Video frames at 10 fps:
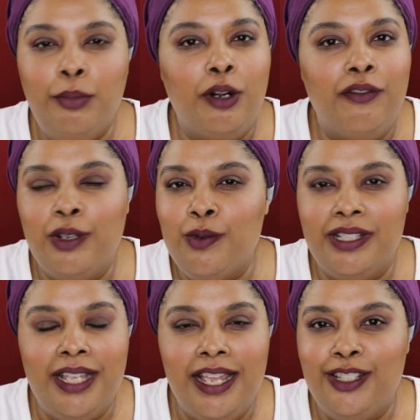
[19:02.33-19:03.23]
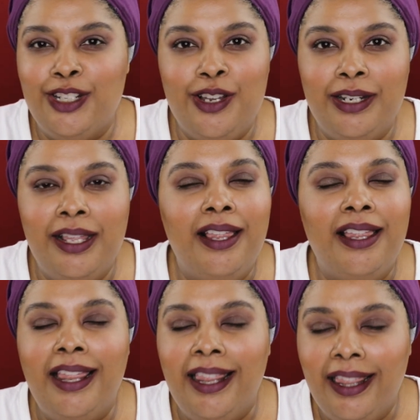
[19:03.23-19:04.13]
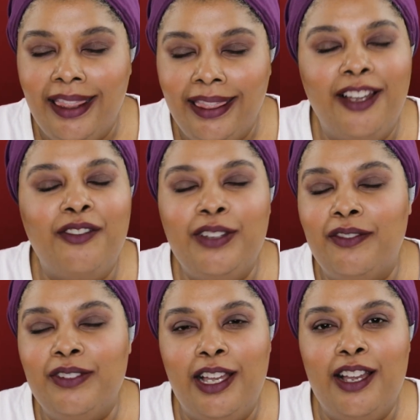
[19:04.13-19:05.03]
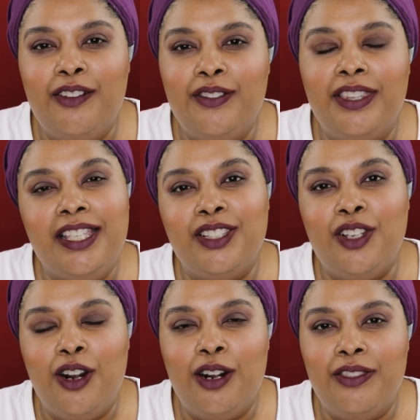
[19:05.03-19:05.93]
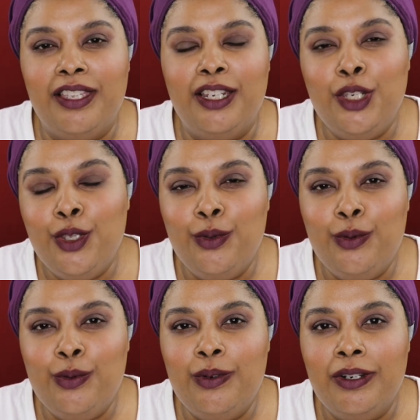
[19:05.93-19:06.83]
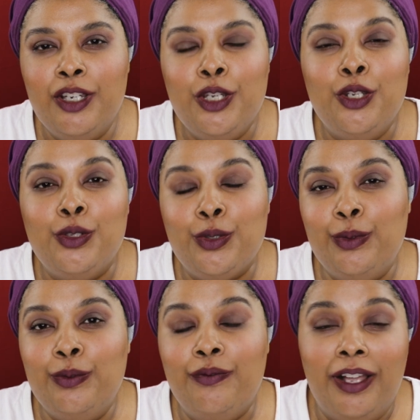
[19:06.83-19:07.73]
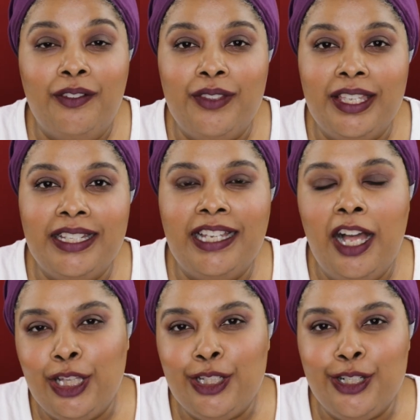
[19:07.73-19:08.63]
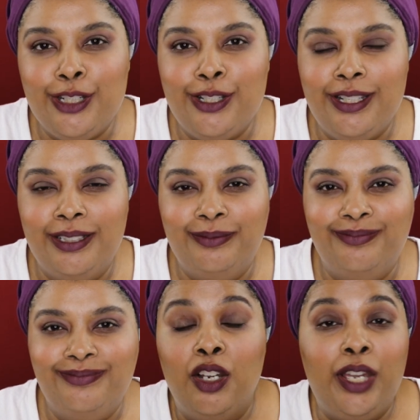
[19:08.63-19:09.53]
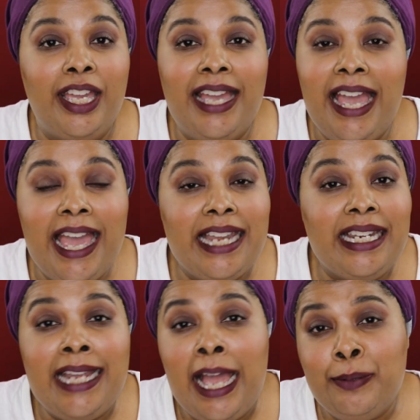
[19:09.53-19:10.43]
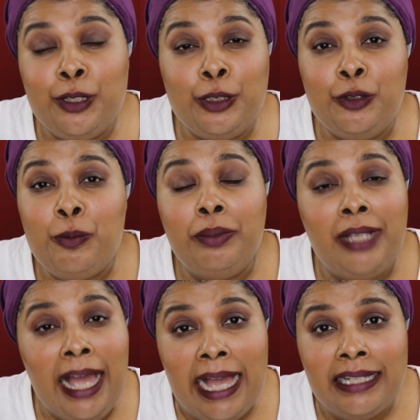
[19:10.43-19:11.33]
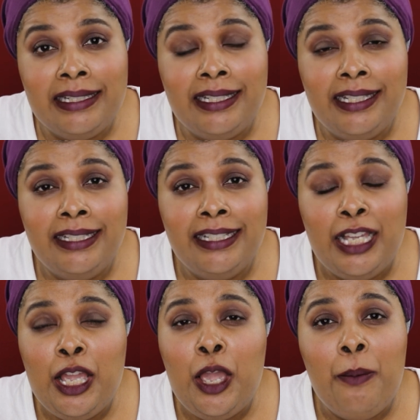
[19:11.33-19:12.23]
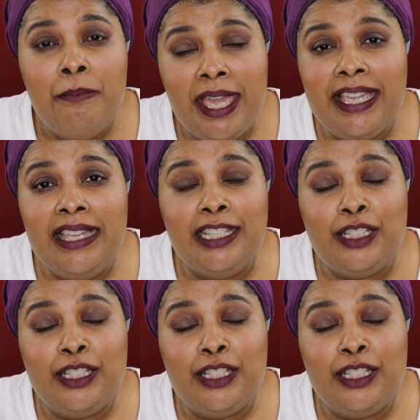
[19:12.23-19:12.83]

Perfect one to end it on. Love, love, love. These are the new True Velvet colors. Okay, I had an absolute blast making